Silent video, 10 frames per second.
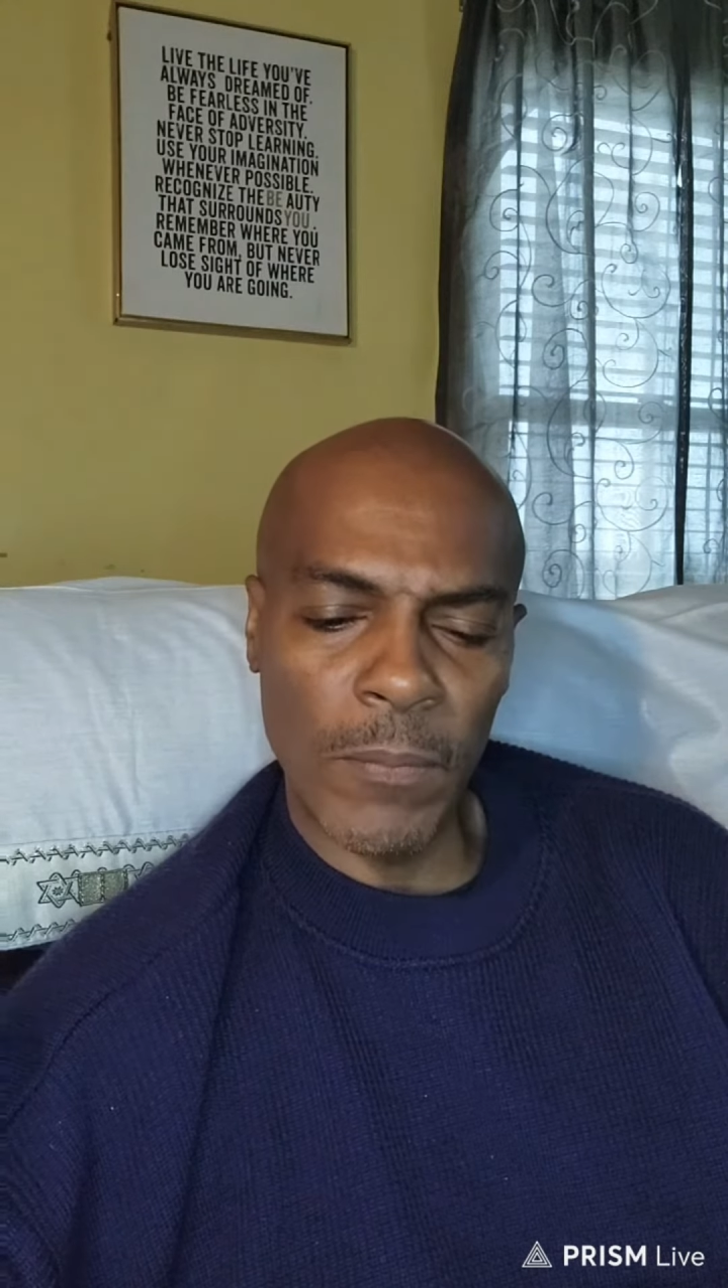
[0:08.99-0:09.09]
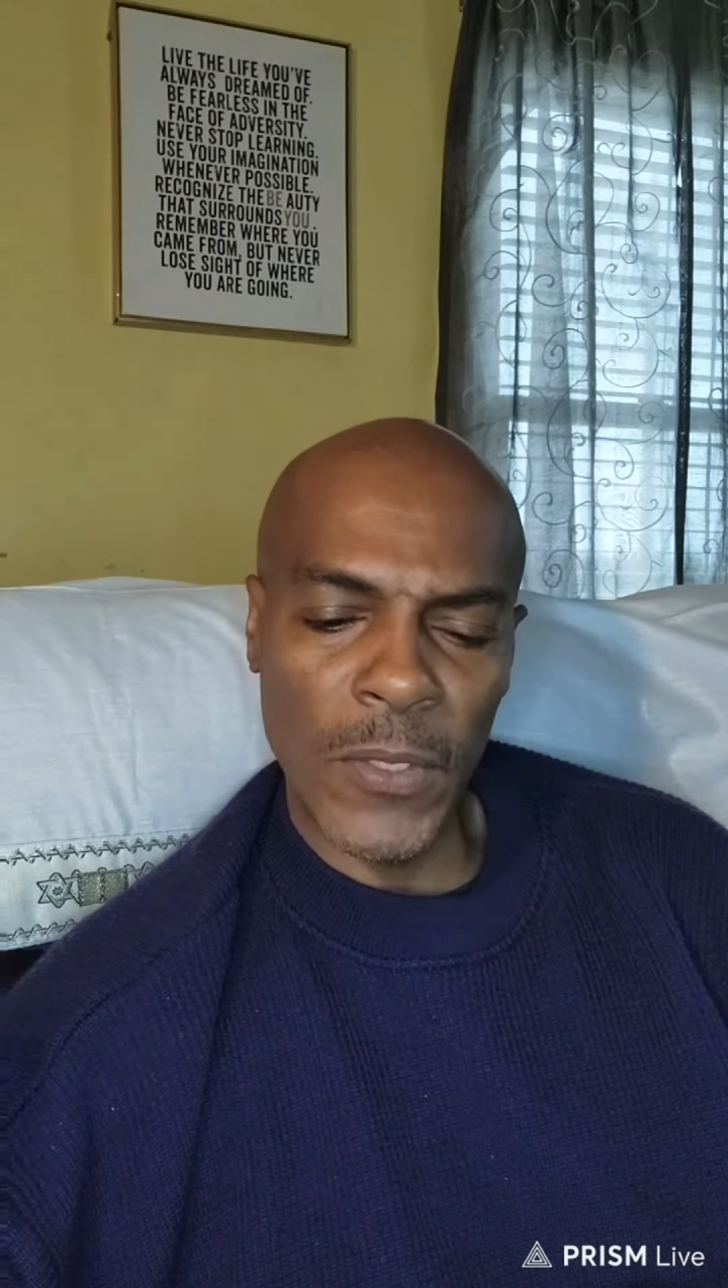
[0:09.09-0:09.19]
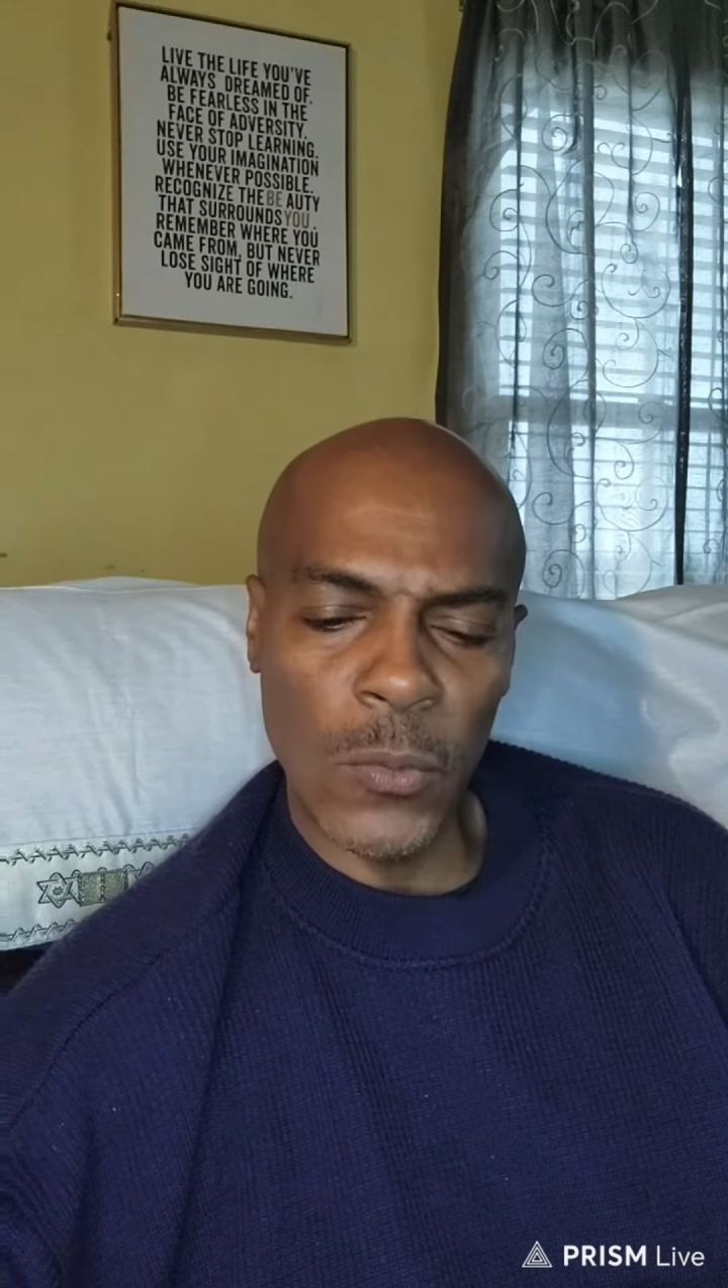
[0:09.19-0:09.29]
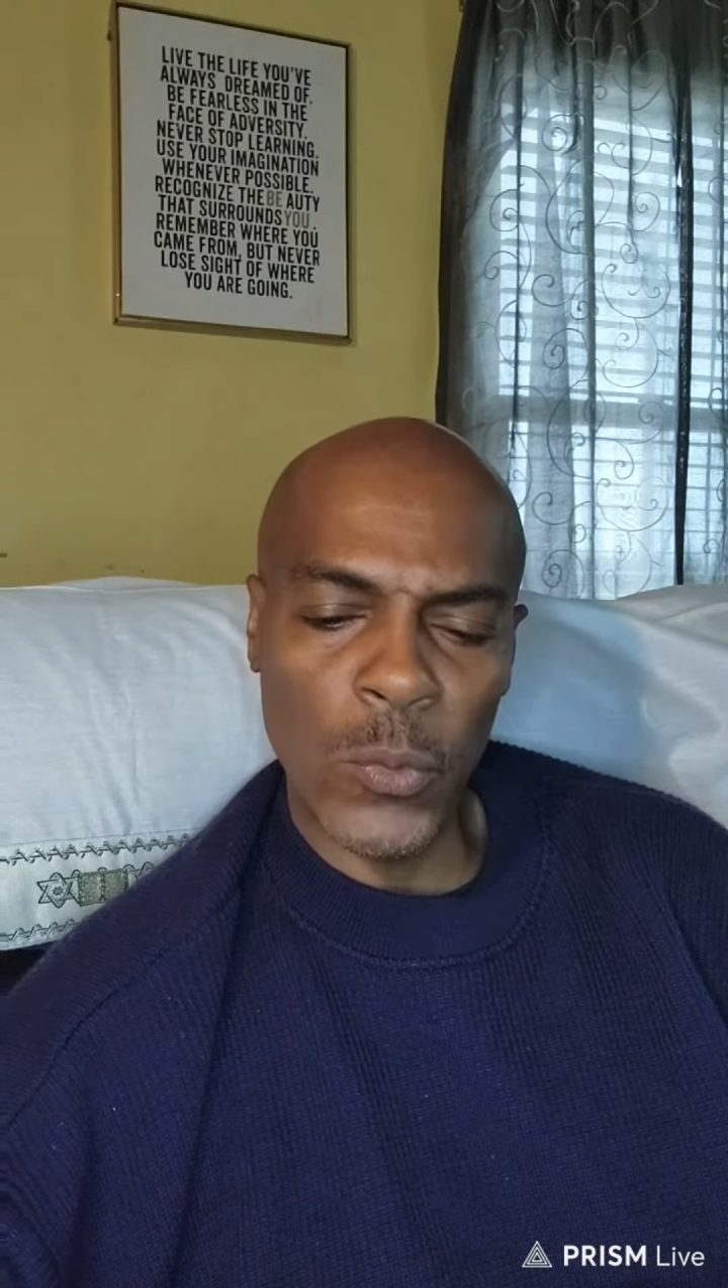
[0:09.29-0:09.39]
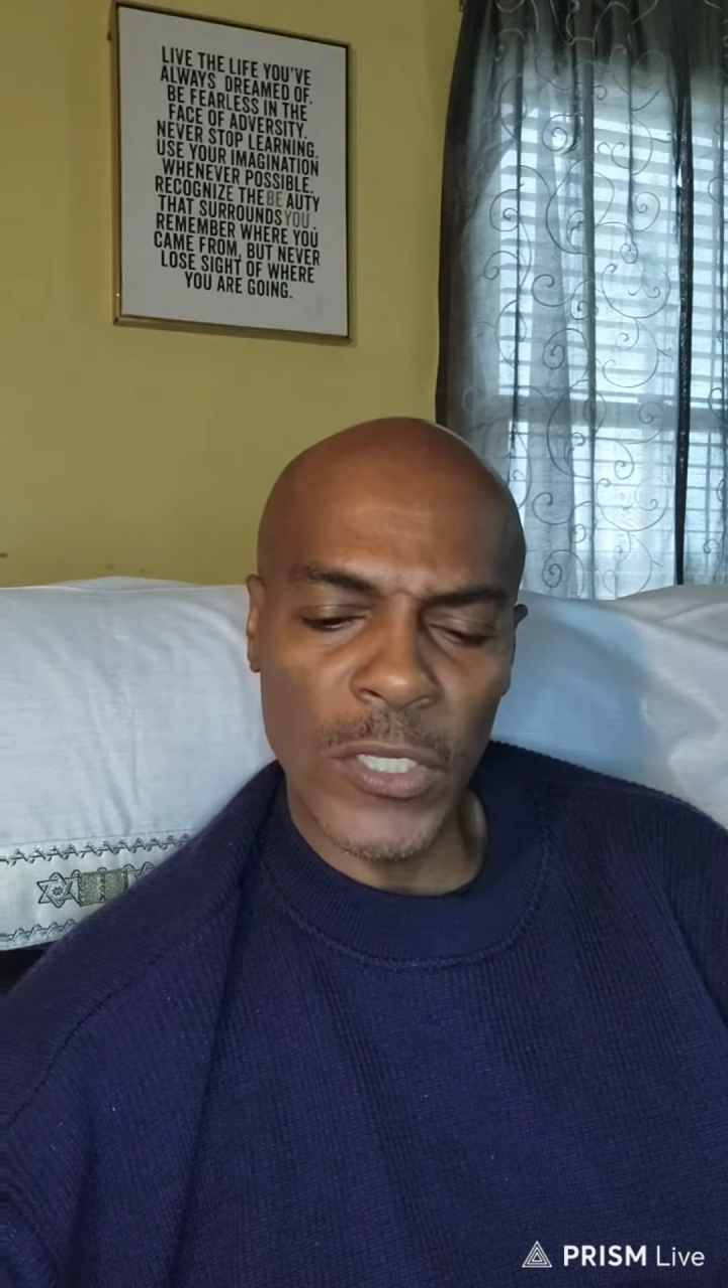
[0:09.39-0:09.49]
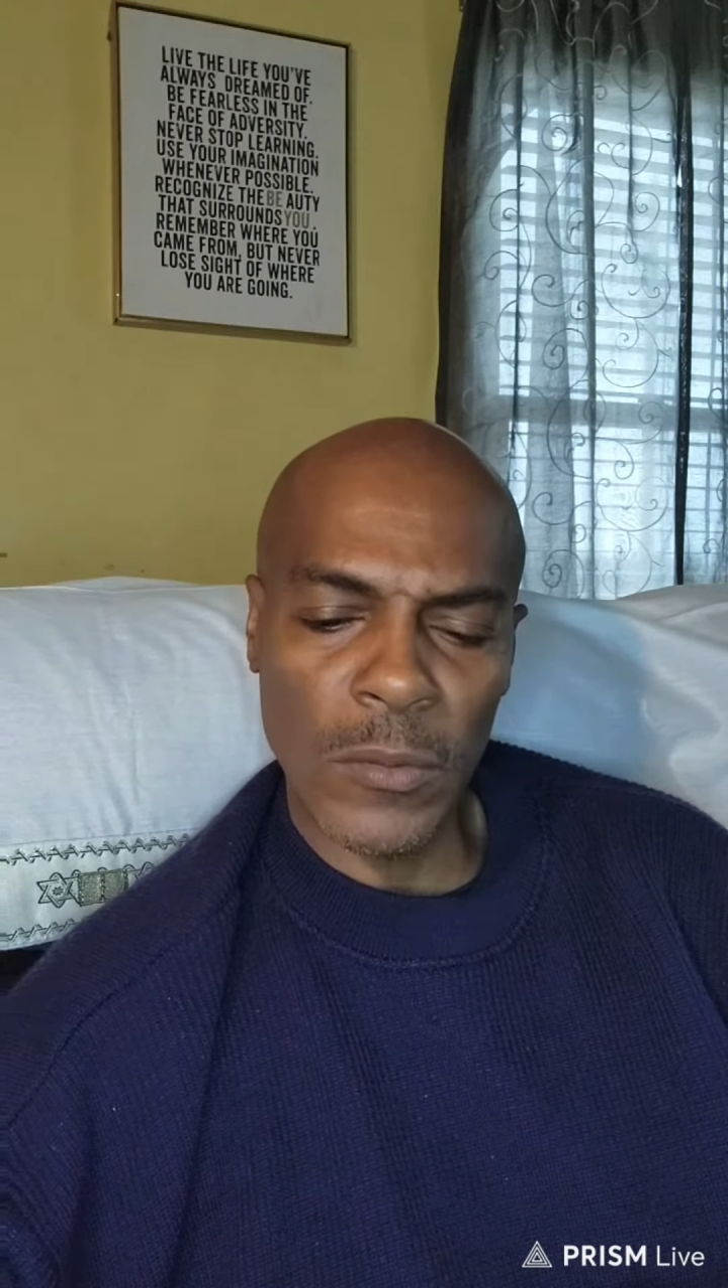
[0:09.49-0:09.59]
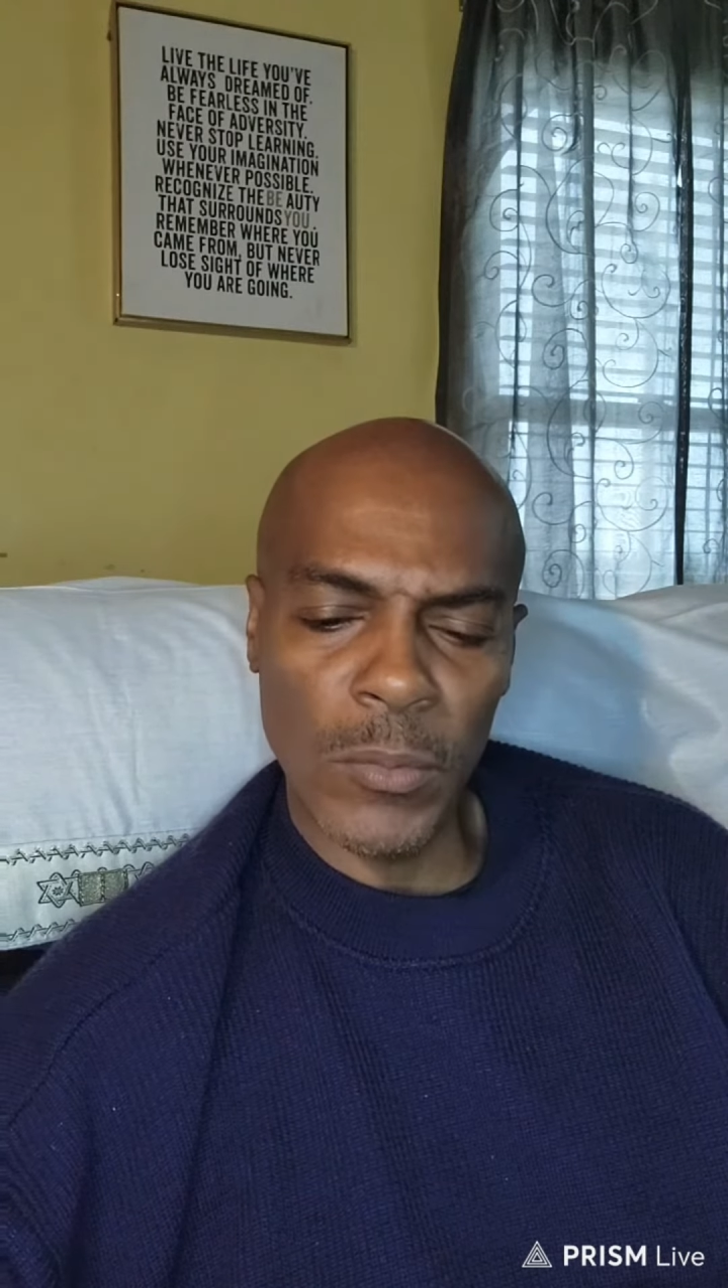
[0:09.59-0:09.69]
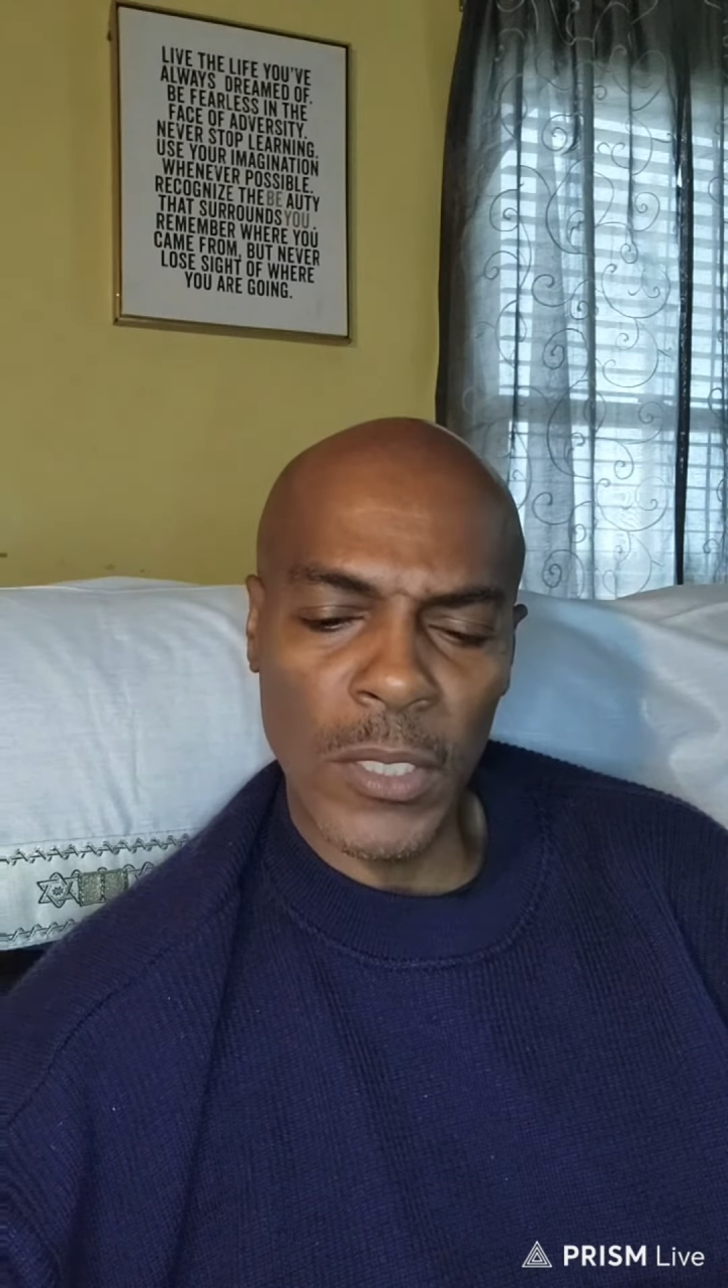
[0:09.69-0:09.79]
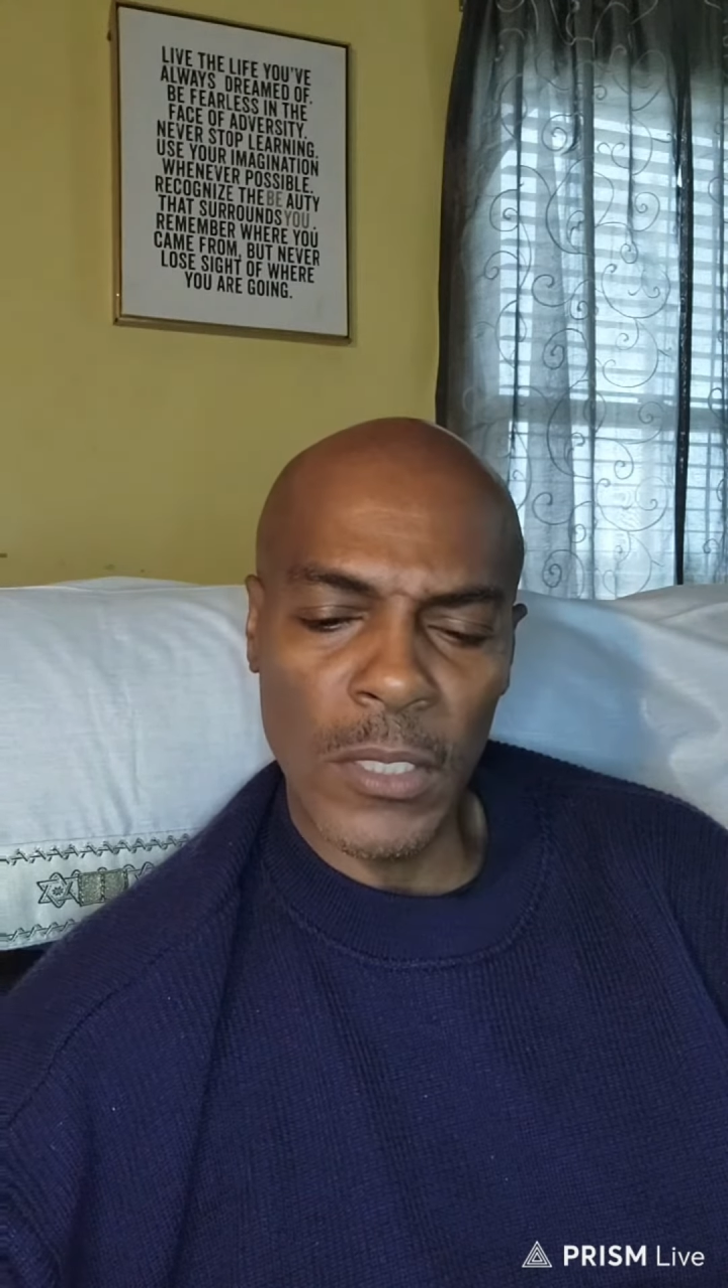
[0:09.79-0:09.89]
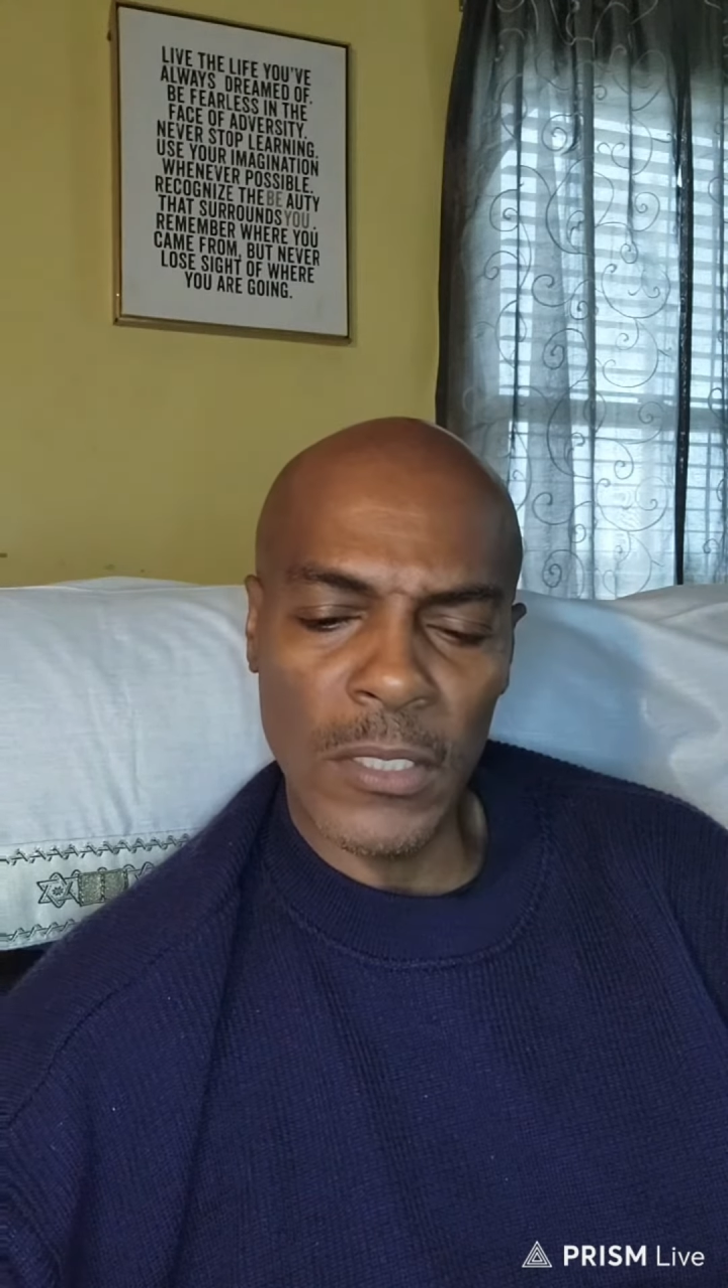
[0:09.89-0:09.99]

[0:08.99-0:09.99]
bewitchment